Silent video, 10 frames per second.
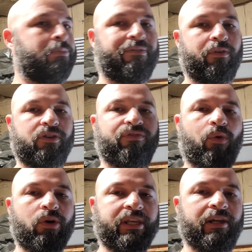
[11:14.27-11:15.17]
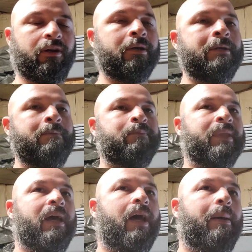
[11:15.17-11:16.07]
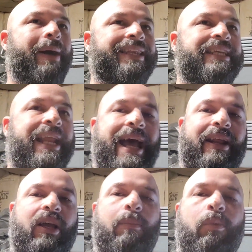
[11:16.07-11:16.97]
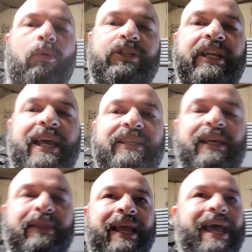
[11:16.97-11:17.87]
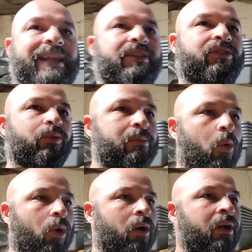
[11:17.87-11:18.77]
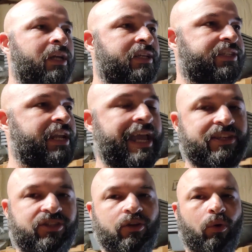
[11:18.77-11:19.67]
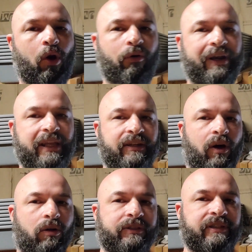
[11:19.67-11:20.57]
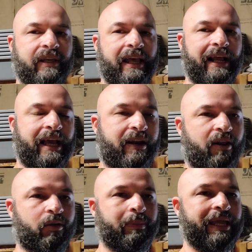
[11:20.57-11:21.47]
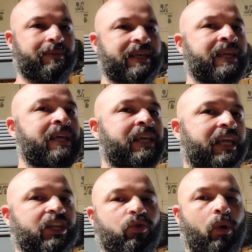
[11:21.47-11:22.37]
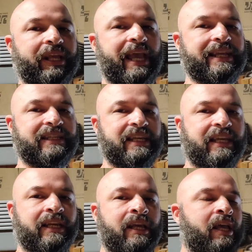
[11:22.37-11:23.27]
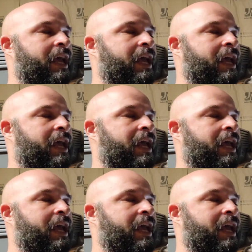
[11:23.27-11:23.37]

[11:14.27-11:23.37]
was my first full year. I did add a couple more snakes. I think I added 3 more snakes. 2 were already adults, and I got another baby in 2018.